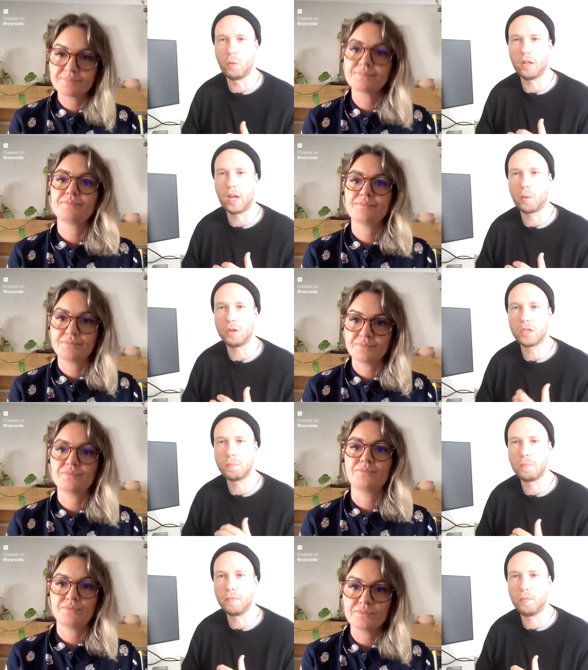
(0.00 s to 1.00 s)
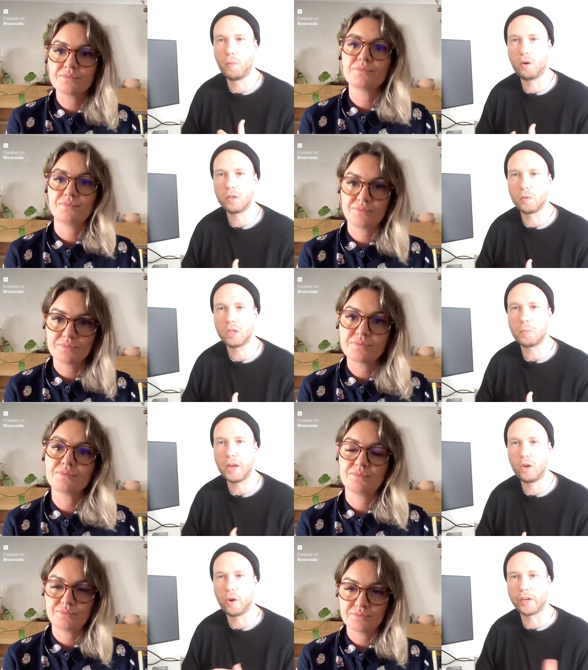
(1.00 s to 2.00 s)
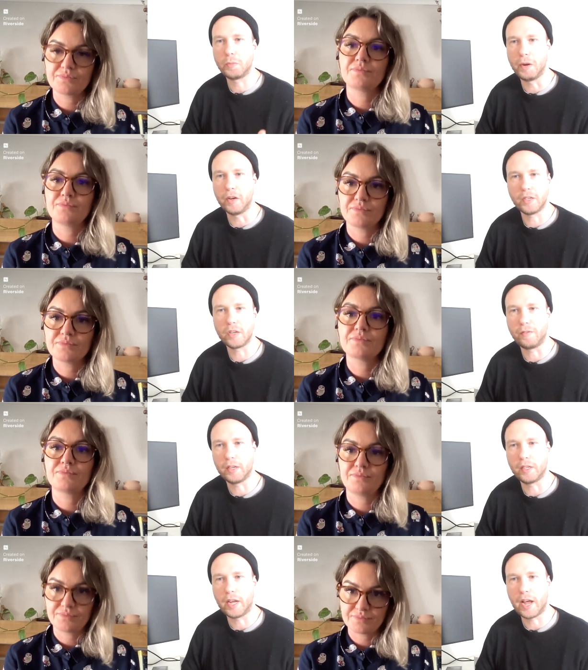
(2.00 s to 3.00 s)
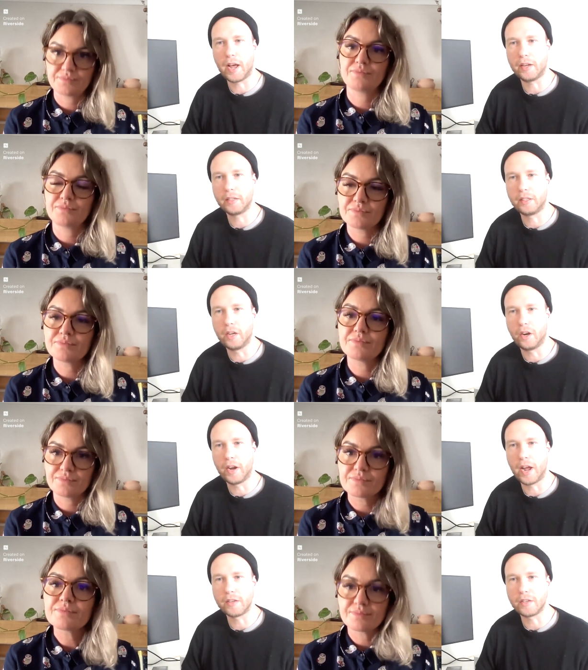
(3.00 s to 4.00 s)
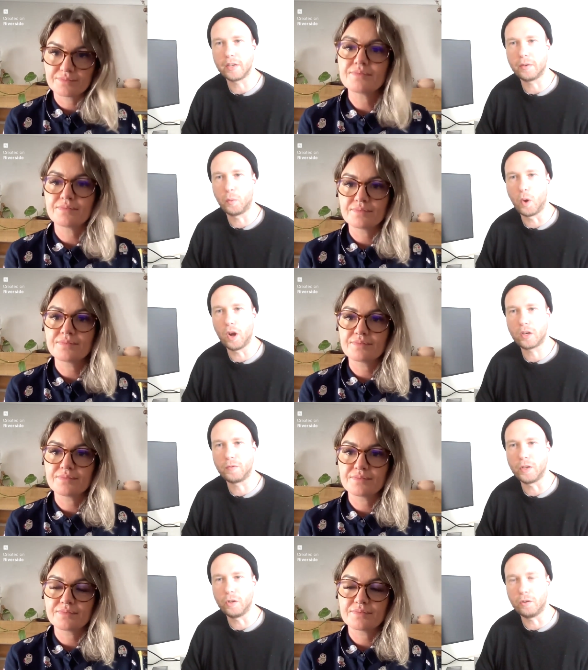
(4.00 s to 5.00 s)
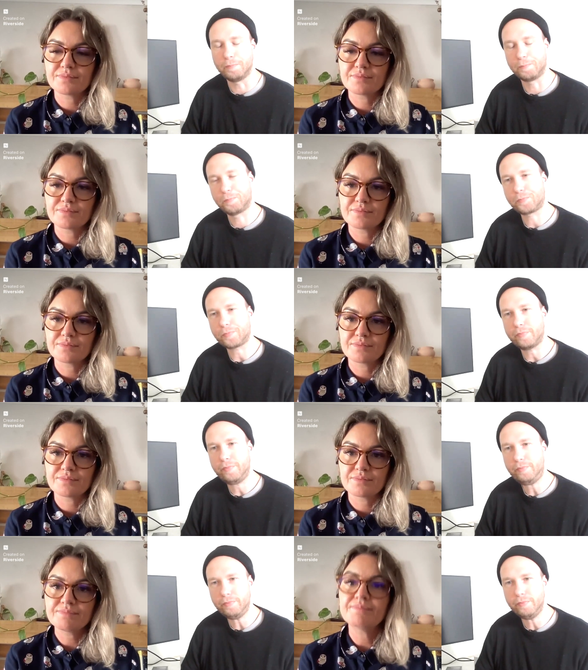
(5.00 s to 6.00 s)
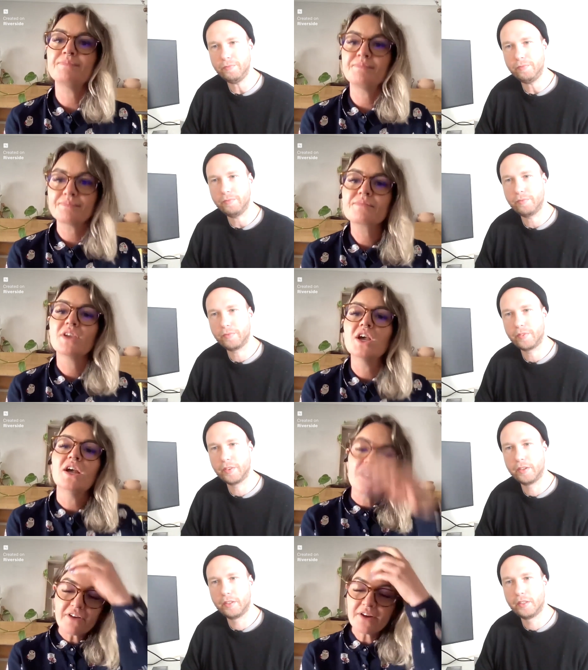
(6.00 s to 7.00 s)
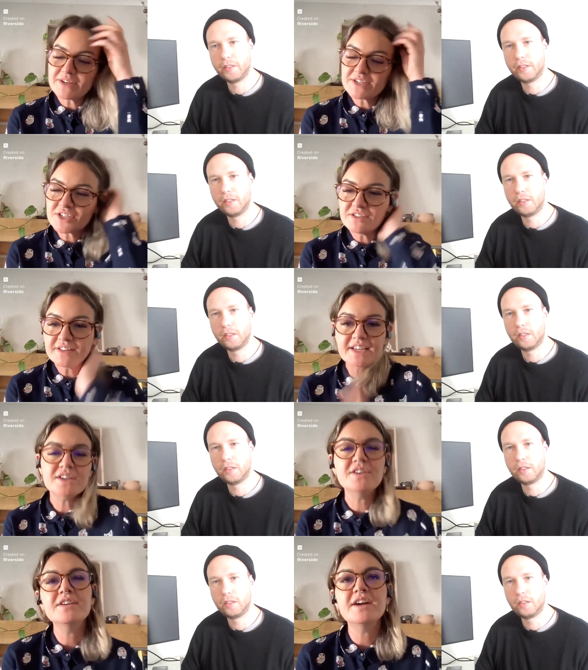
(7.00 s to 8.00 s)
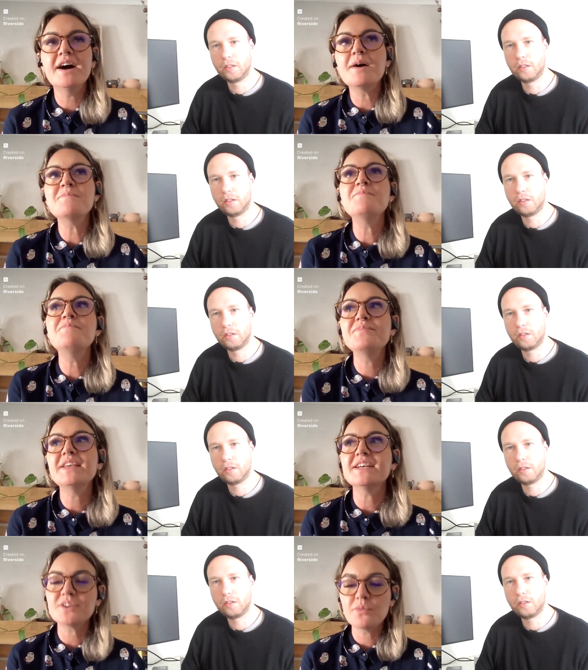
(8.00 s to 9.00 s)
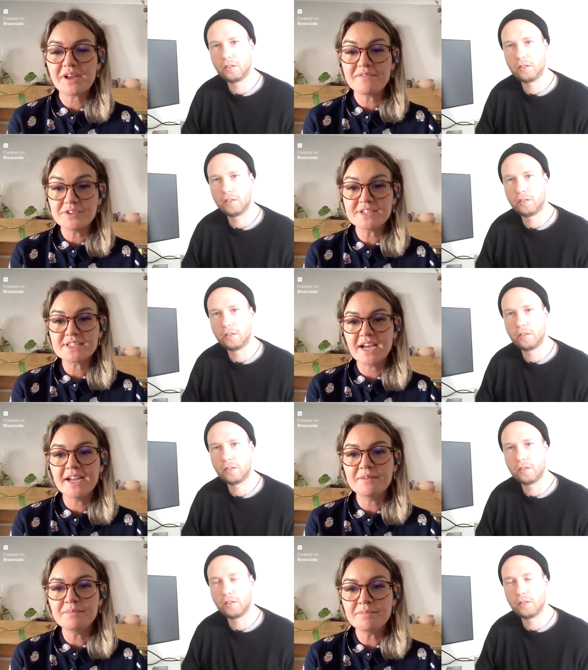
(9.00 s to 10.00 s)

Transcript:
Speaker 1: you. What, like what's, what, what's been your experience of it? How, you know, how's it worked for you?
Speaker 2: Mm, great question. Thank you. Um, yeah. So when I first came,